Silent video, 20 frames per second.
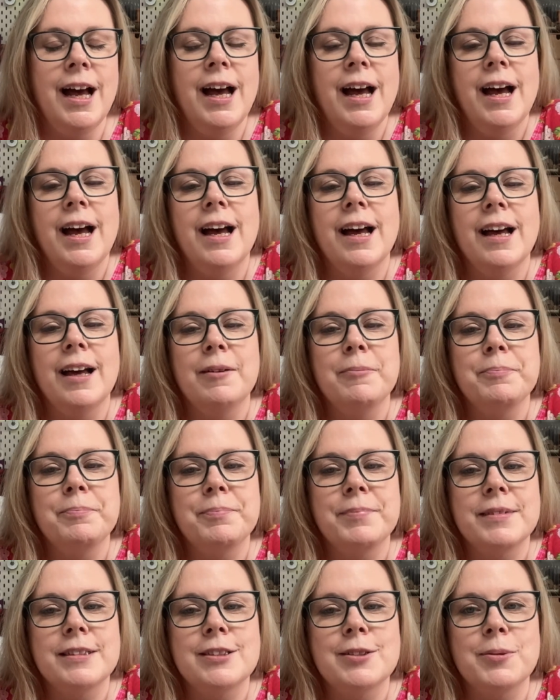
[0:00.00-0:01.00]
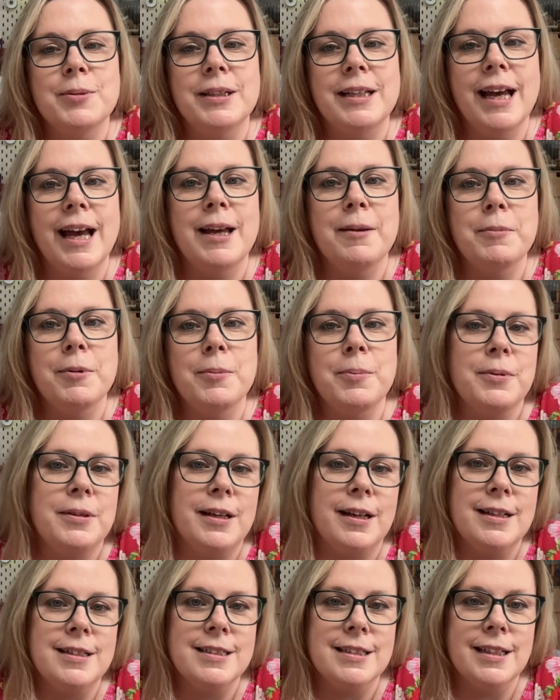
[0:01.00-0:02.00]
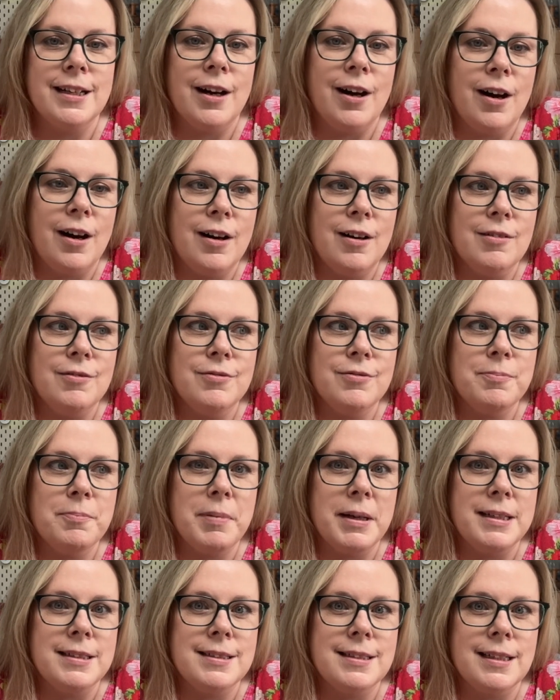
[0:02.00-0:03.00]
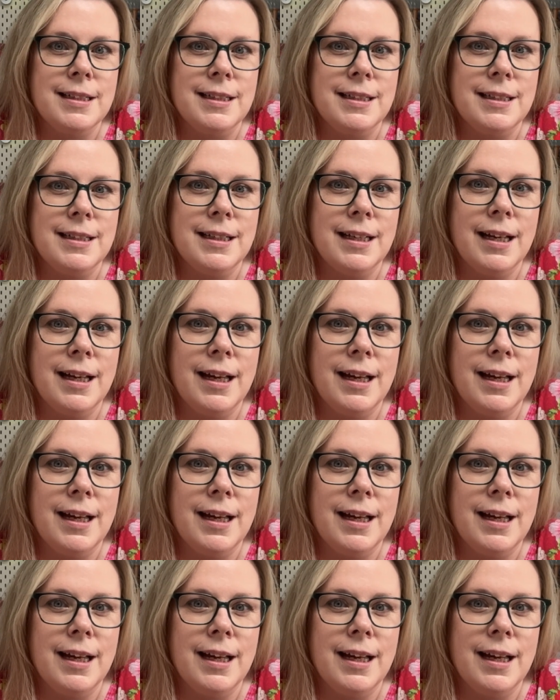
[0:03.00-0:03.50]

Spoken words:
So we came up with the idea of basically